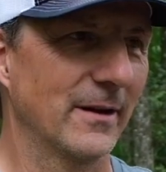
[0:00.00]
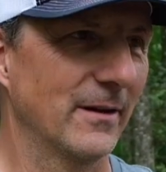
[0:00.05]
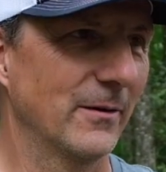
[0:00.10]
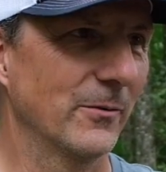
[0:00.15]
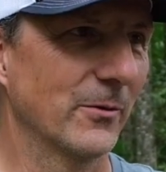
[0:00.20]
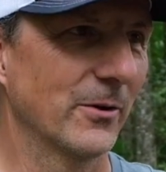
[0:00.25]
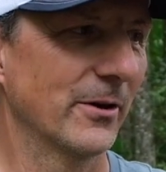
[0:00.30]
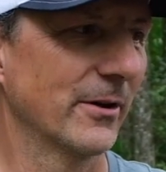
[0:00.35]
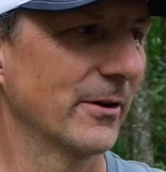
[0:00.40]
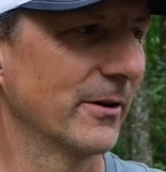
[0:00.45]

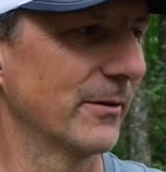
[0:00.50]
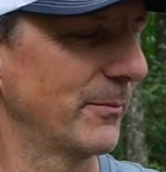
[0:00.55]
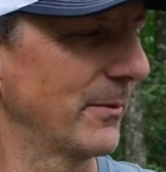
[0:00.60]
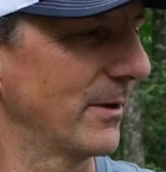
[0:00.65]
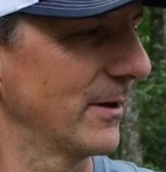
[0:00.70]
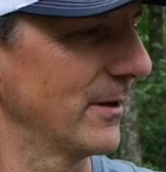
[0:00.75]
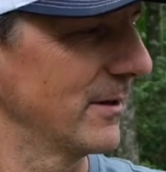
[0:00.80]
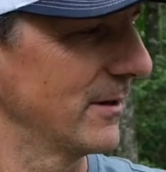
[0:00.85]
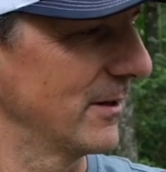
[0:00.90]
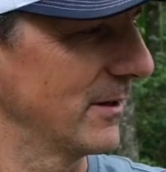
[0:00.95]
We're
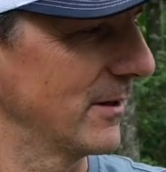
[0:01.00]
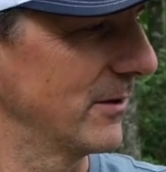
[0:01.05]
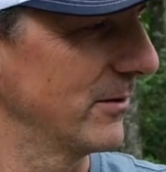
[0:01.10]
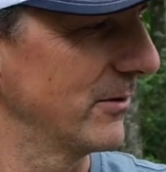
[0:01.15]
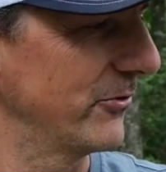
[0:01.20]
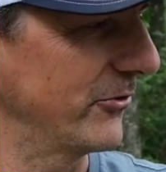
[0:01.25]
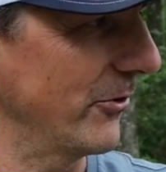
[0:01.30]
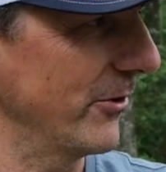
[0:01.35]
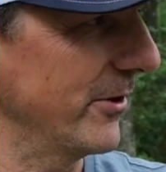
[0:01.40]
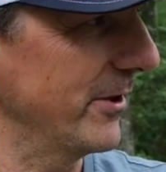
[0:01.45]

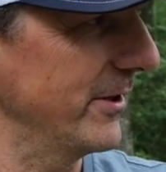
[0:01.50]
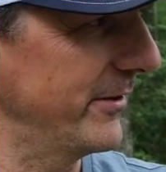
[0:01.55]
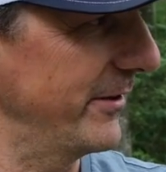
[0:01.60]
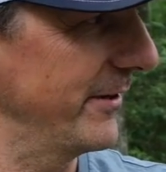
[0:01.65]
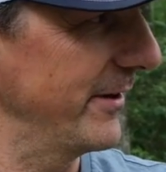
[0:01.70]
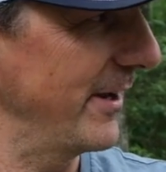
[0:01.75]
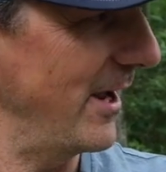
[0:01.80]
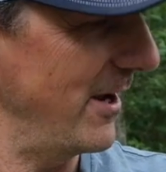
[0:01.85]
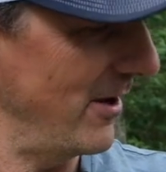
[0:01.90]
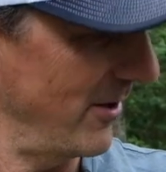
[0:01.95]
showing you
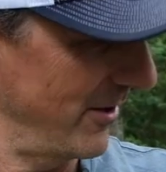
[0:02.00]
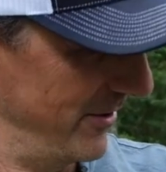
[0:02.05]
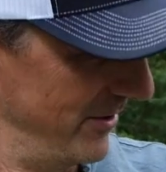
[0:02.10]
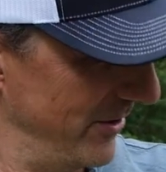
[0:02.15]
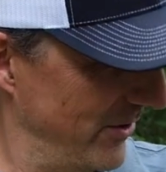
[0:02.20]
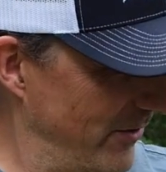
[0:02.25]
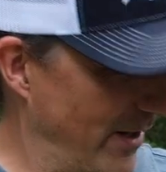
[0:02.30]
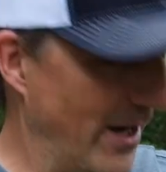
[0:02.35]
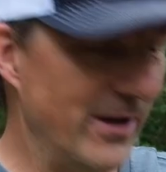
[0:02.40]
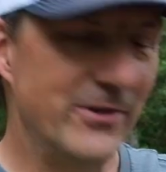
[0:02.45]
today our
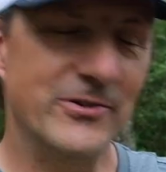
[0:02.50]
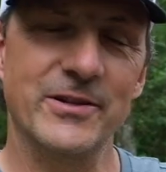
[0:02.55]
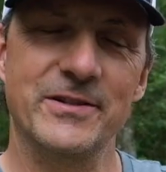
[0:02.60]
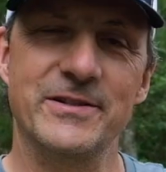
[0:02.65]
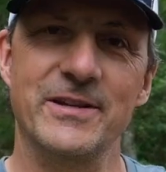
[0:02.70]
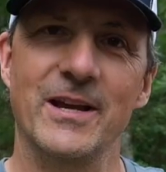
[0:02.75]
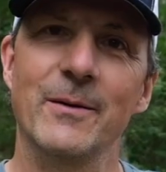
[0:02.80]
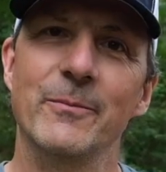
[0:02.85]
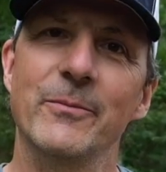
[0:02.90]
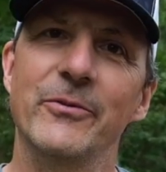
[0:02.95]
new
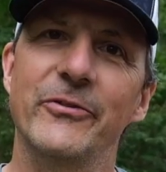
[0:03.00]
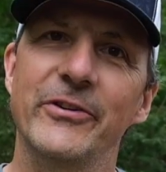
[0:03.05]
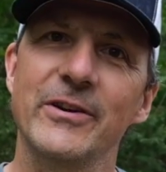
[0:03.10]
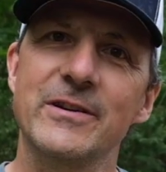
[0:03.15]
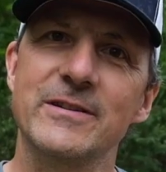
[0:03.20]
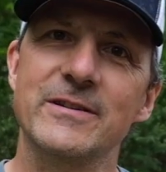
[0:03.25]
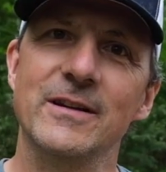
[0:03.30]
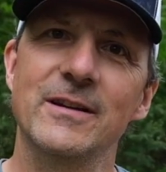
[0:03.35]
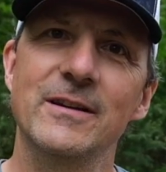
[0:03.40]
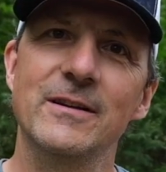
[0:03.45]
HSM
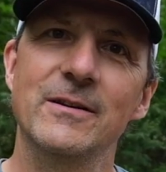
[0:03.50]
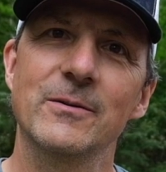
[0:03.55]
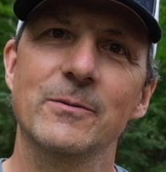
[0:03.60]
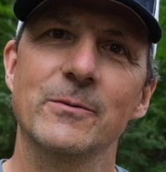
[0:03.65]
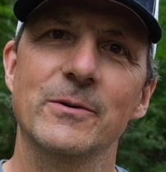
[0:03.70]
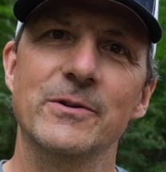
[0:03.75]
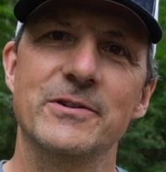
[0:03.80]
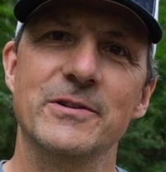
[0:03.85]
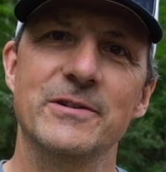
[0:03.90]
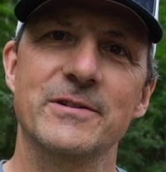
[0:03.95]
60,
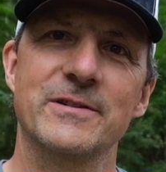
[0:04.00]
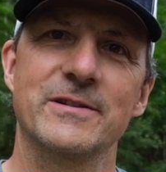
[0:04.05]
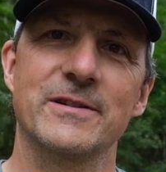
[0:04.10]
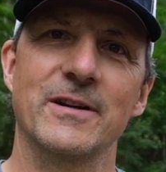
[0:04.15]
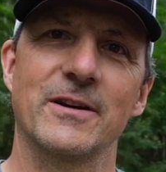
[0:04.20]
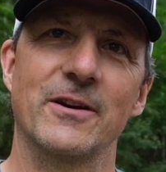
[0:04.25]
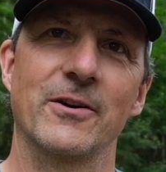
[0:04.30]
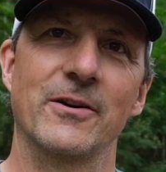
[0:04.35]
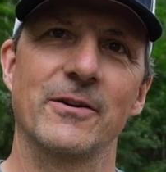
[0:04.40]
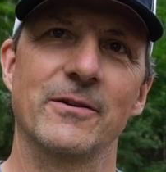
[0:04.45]
which is
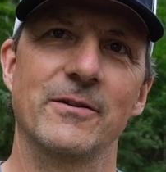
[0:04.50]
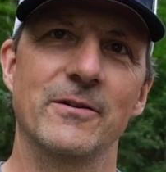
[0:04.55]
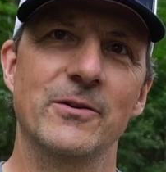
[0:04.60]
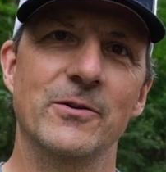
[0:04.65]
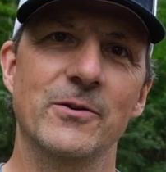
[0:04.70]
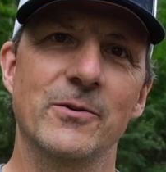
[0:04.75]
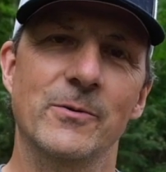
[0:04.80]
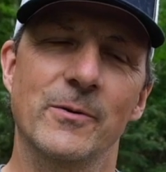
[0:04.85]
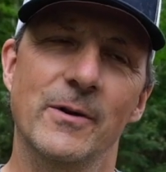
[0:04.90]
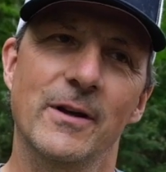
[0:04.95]
our
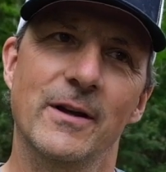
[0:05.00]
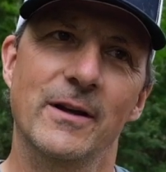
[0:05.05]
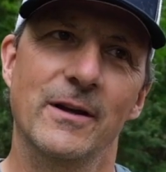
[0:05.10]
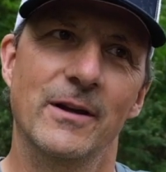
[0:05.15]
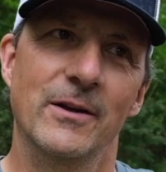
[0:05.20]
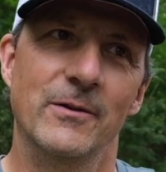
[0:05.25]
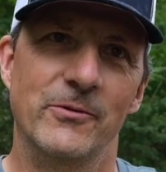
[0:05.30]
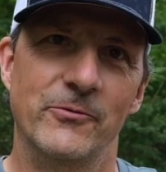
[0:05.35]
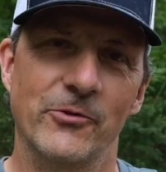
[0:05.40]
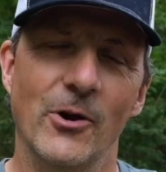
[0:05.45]
new
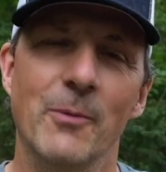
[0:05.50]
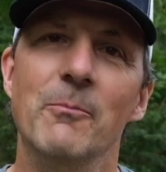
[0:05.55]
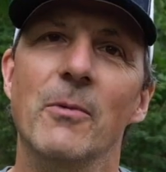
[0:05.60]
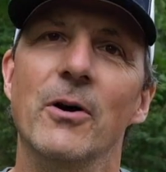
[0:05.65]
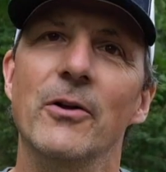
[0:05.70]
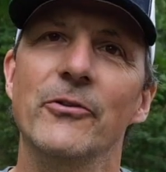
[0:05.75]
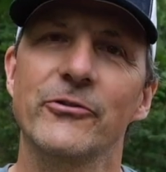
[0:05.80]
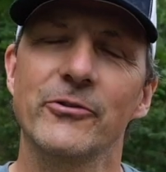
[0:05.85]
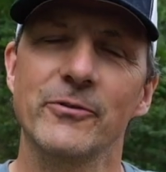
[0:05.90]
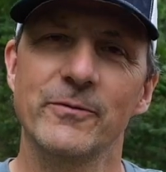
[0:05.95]
drum
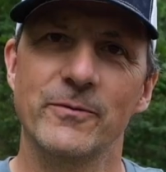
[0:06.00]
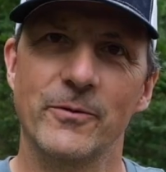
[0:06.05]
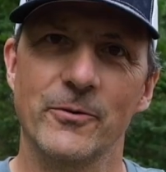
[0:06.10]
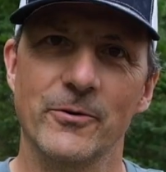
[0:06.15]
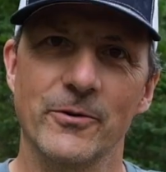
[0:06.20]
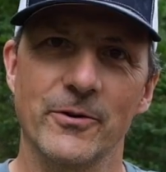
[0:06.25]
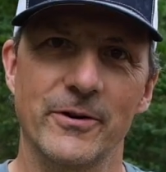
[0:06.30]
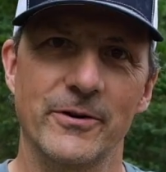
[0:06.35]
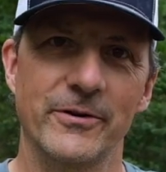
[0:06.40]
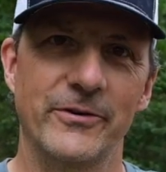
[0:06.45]
mulcher
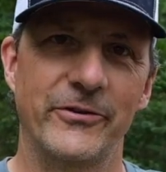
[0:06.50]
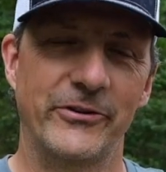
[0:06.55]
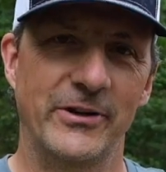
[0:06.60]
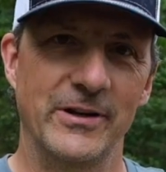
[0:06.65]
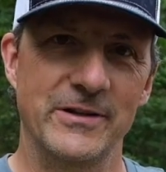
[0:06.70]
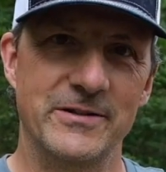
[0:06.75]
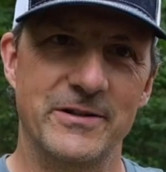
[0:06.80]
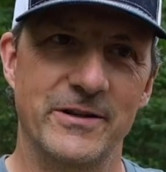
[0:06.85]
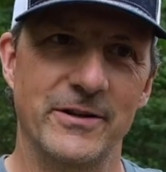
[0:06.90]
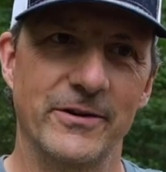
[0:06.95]
for
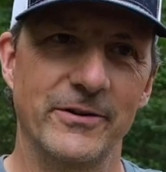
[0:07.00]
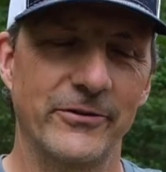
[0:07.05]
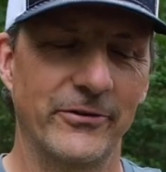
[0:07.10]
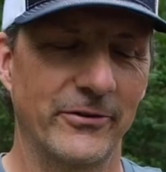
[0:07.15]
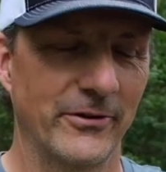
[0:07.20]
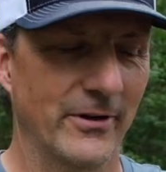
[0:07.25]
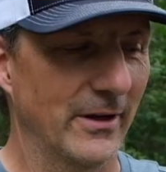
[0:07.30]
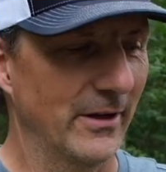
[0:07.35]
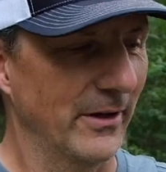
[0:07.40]
skid steers,